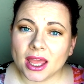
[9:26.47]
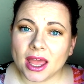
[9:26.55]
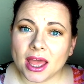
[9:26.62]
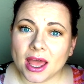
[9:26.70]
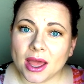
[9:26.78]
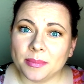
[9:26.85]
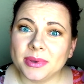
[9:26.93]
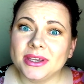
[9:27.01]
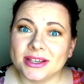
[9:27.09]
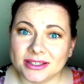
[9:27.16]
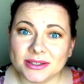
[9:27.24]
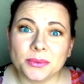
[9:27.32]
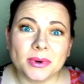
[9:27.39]
uh,
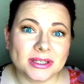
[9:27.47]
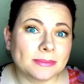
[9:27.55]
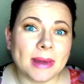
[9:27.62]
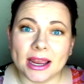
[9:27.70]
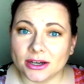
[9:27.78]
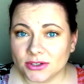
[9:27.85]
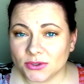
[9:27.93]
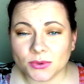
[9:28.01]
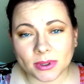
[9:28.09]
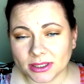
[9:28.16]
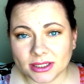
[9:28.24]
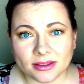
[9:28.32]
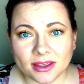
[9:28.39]
because it was minus
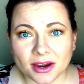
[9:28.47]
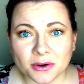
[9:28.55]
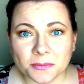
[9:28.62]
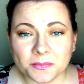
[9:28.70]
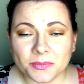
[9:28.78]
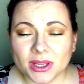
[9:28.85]
20 there.